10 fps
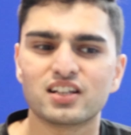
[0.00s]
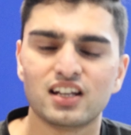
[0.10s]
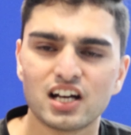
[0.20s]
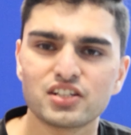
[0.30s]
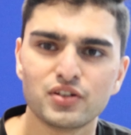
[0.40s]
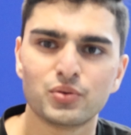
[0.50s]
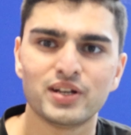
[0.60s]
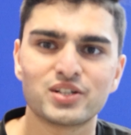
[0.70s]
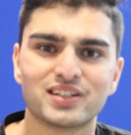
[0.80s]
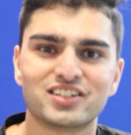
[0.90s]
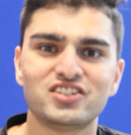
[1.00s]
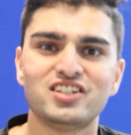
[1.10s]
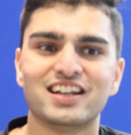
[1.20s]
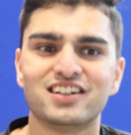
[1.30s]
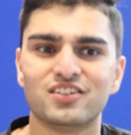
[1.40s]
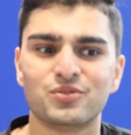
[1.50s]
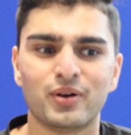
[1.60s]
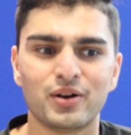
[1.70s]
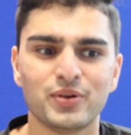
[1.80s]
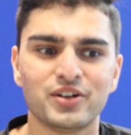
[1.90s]
the last few weeks
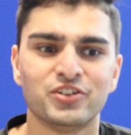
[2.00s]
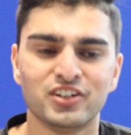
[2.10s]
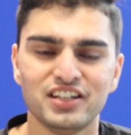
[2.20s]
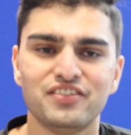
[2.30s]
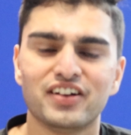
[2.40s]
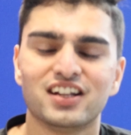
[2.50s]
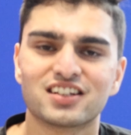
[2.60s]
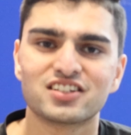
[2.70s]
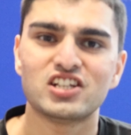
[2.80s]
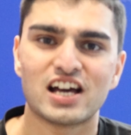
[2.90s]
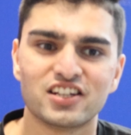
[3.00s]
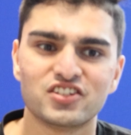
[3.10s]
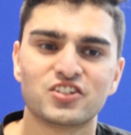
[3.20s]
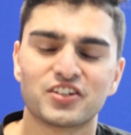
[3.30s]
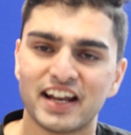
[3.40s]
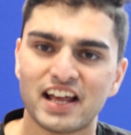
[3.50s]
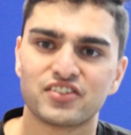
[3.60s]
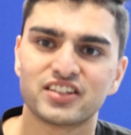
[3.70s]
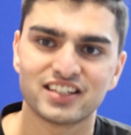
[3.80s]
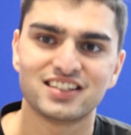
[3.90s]
where we really felt challenged to get
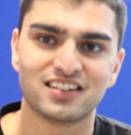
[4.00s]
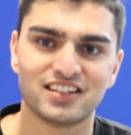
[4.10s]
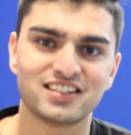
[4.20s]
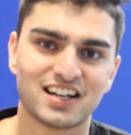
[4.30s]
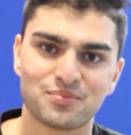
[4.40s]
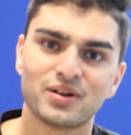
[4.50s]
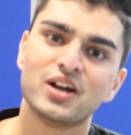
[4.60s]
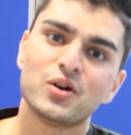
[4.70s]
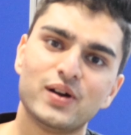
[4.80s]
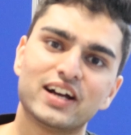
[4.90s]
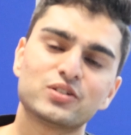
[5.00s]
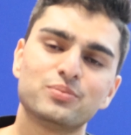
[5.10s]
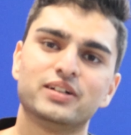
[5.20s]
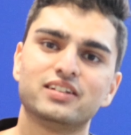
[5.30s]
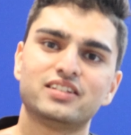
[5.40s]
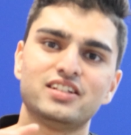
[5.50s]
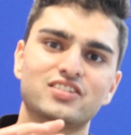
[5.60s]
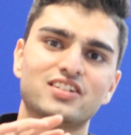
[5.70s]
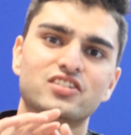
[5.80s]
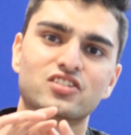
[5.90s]
everything done in time. We had to build
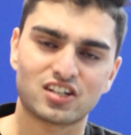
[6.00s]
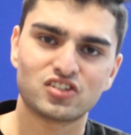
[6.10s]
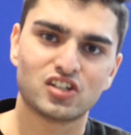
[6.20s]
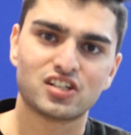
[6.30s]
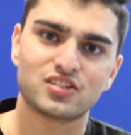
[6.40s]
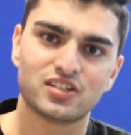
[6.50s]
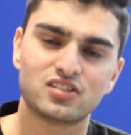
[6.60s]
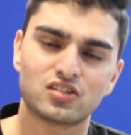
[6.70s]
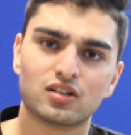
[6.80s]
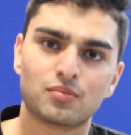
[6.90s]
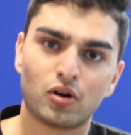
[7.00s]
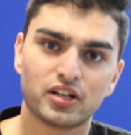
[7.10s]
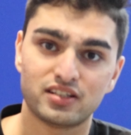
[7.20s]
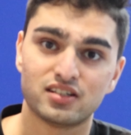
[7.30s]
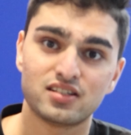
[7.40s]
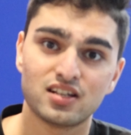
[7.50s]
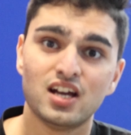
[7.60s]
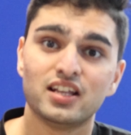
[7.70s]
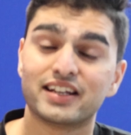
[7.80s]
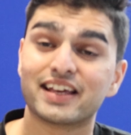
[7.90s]
these structures to install the monitors,
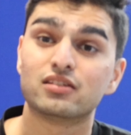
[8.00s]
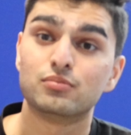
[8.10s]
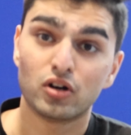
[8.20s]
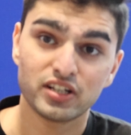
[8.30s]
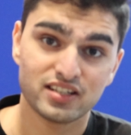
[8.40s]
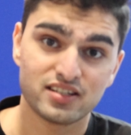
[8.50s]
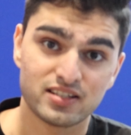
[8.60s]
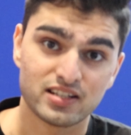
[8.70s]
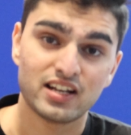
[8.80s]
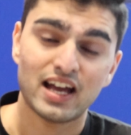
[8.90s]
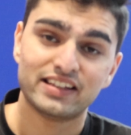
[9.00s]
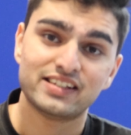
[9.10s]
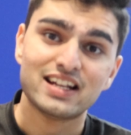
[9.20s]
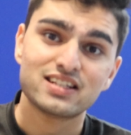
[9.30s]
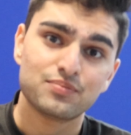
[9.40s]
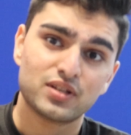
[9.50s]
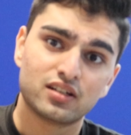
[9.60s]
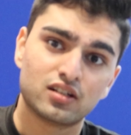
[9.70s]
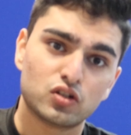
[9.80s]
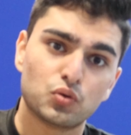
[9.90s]
and get the monitors in, and then add
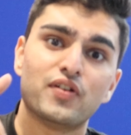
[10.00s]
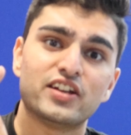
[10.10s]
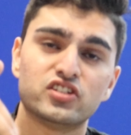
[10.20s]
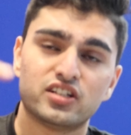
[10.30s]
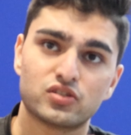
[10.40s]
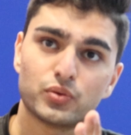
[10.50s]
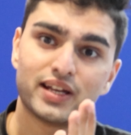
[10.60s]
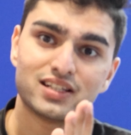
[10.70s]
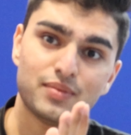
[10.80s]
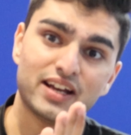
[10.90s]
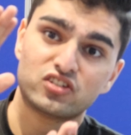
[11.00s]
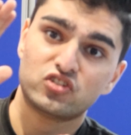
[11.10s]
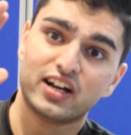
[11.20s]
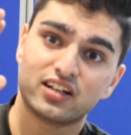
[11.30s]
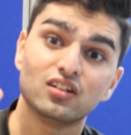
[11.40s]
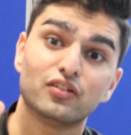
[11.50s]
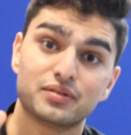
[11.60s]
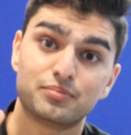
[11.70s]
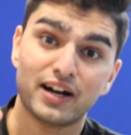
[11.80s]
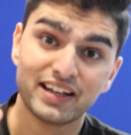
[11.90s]
something to wedge it in so we get some extra angle of
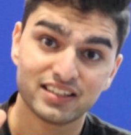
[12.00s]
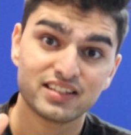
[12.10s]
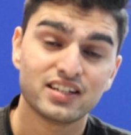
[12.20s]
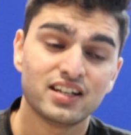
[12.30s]
the bracket.